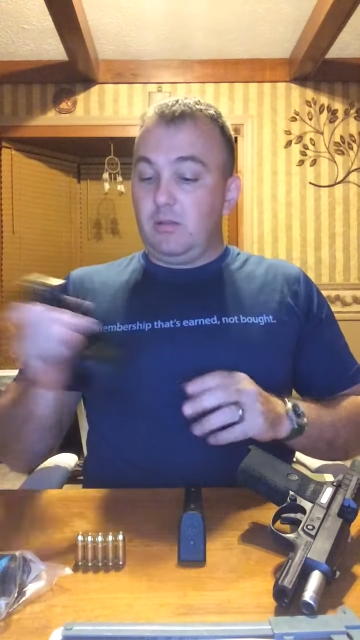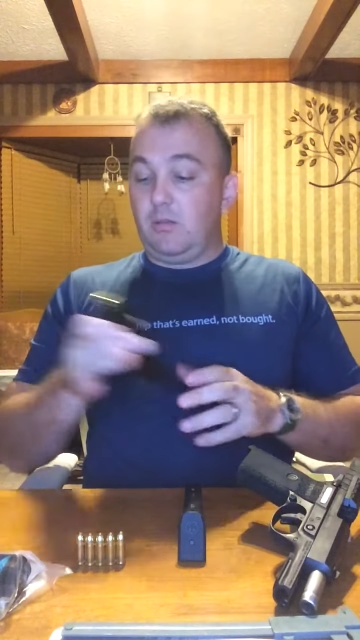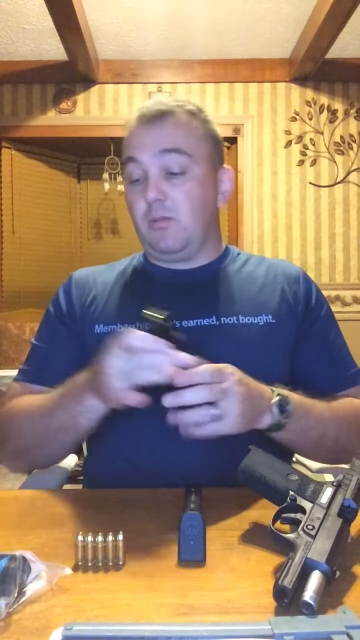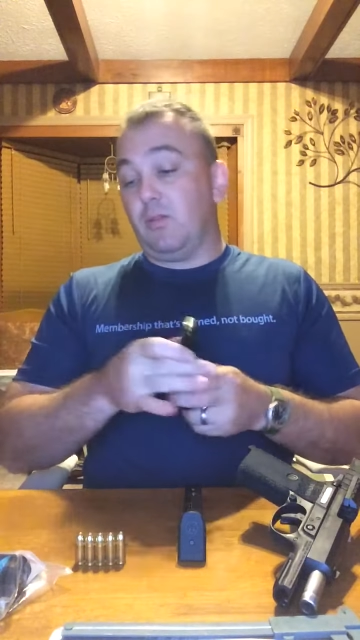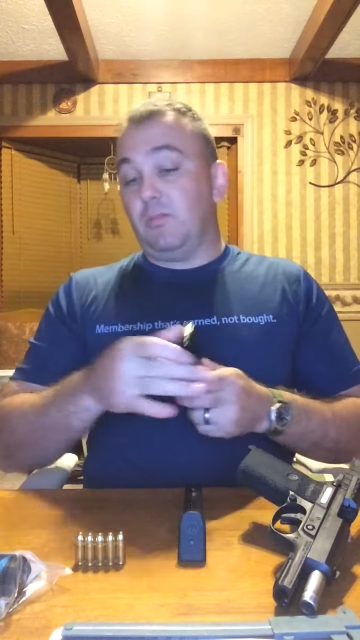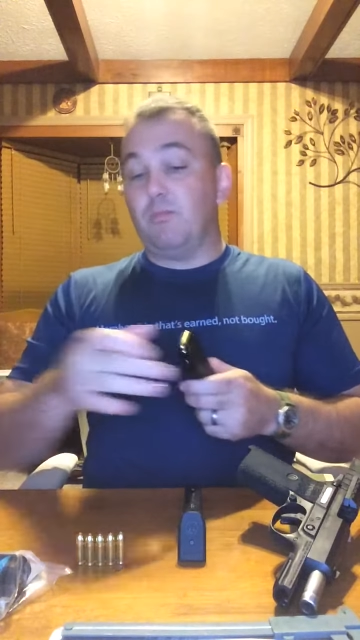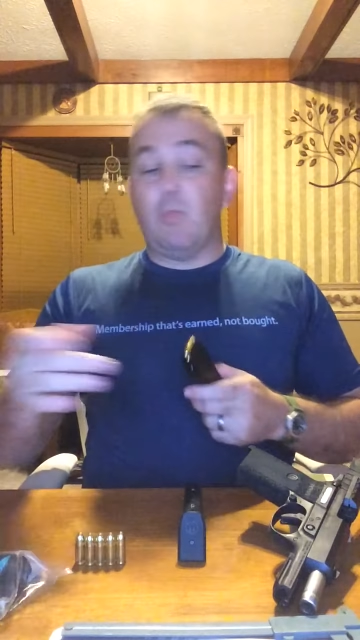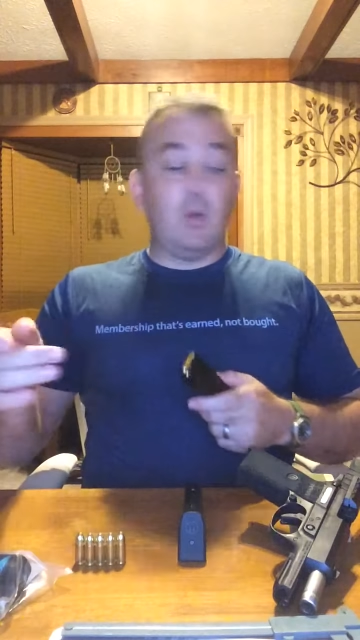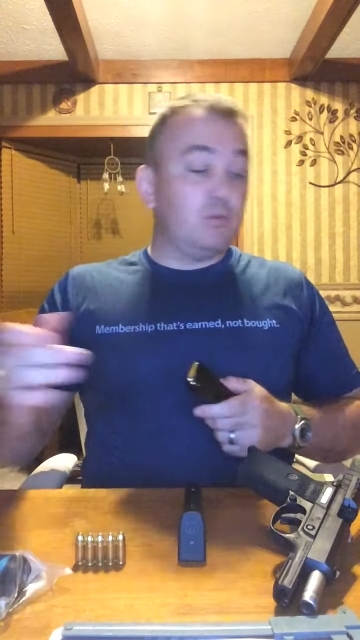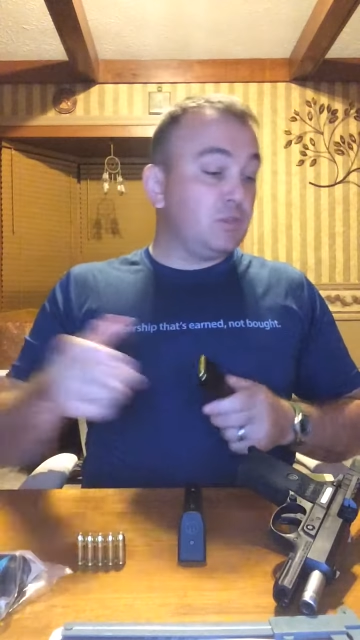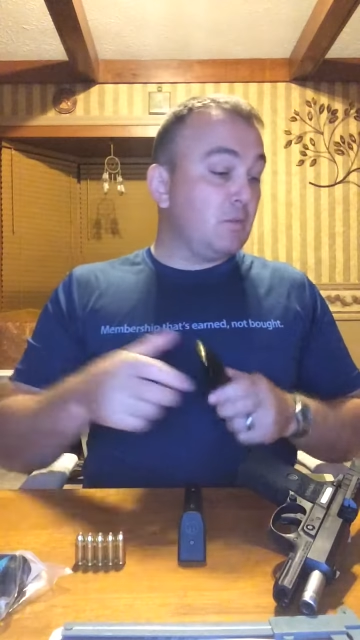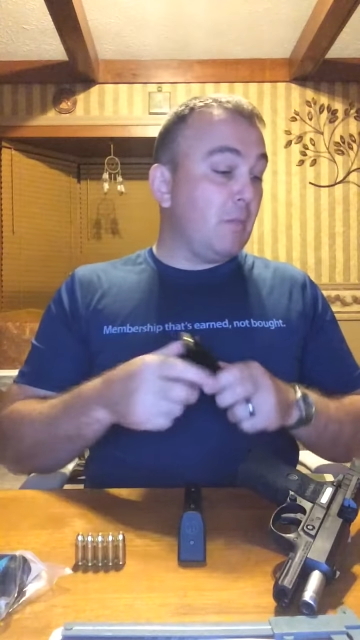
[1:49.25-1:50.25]
or
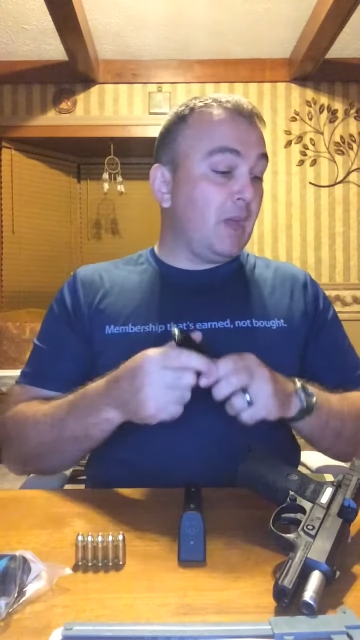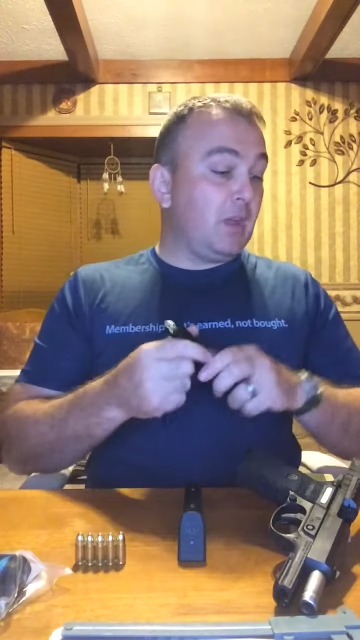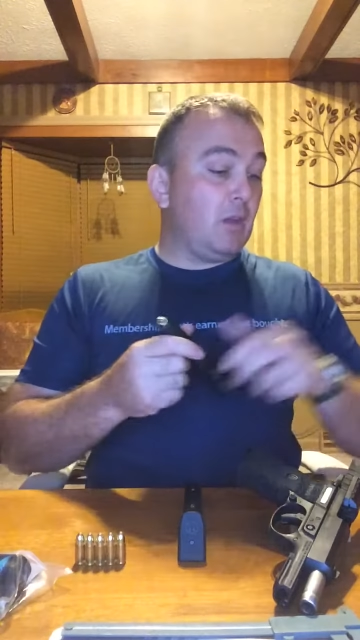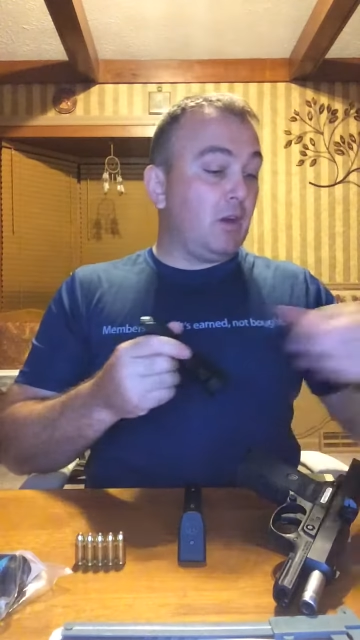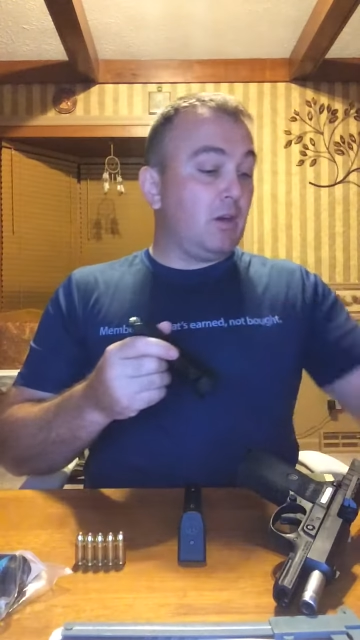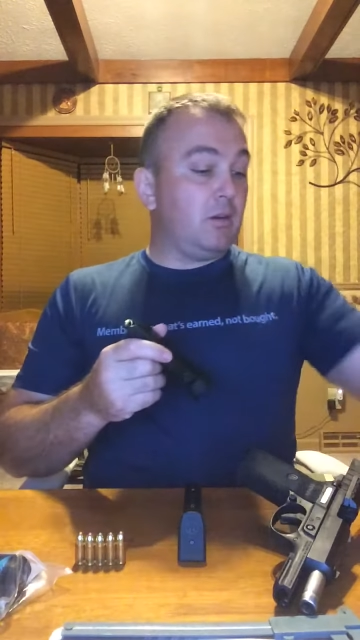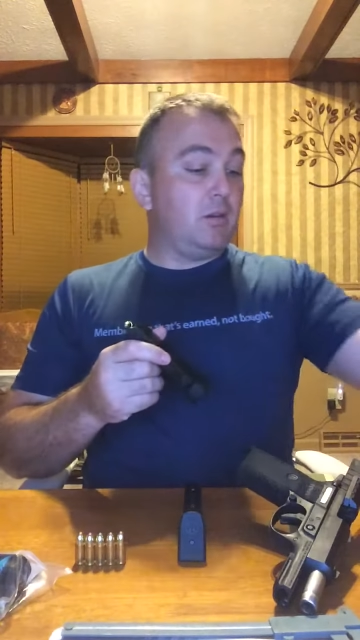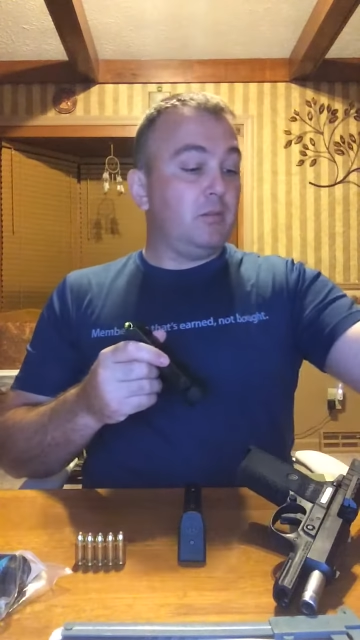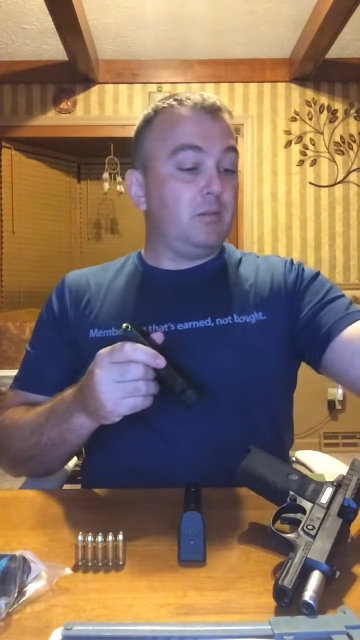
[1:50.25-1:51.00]
most MEC-GAR